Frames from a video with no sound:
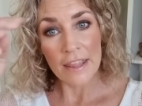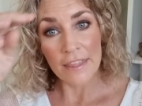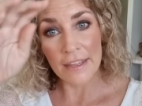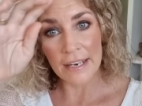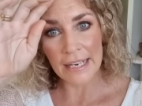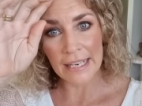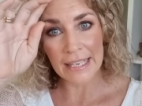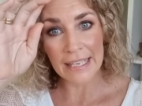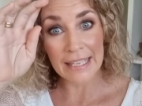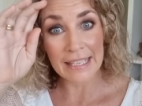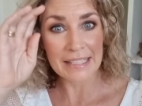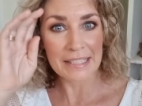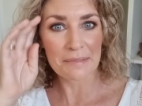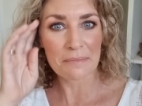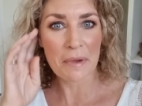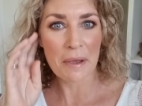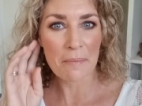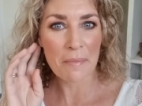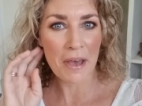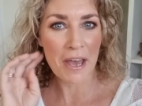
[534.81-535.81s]
The link is in
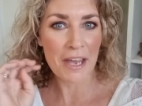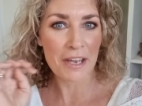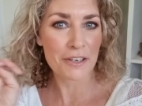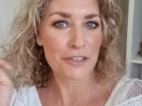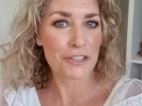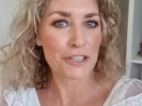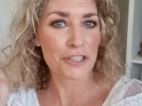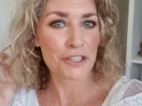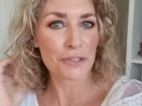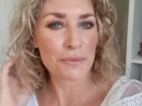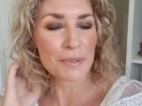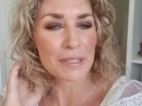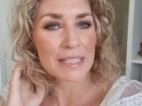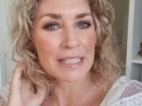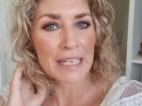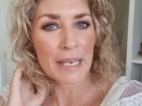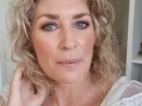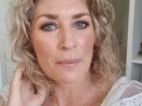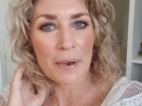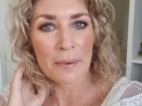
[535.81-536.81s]
my bio should you wish
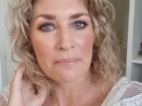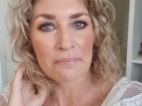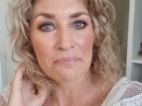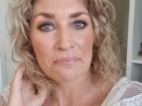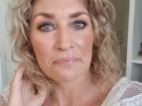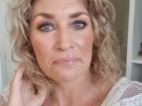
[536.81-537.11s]
to get one.